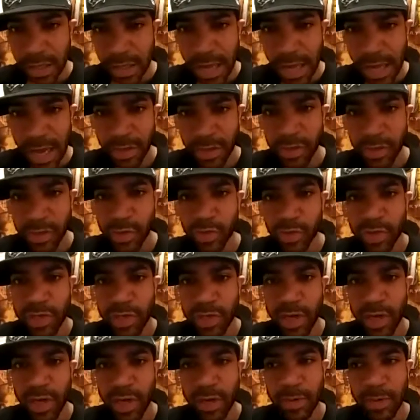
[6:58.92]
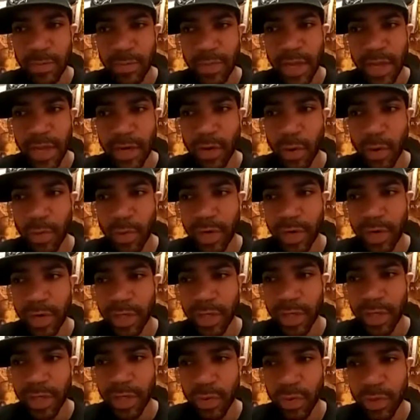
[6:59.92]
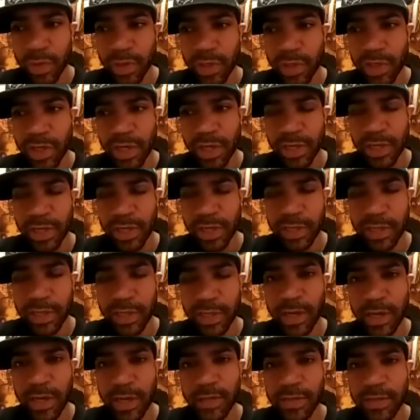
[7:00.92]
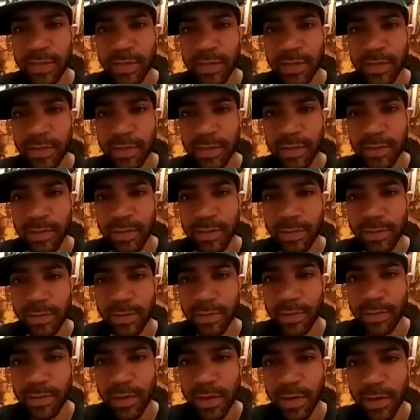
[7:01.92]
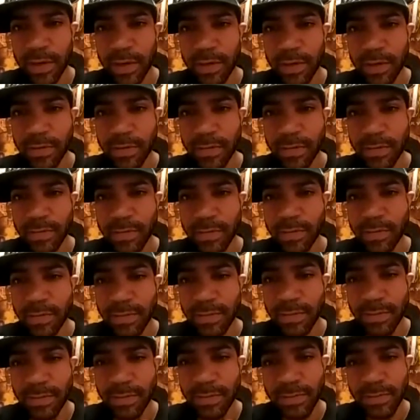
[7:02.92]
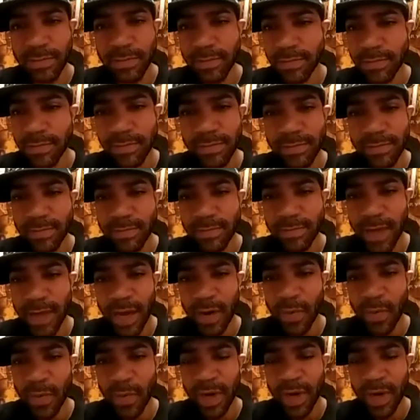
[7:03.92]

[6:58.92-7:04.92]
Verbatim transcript: i'll do something that nobody's doing just cause you know I don't. Wanna,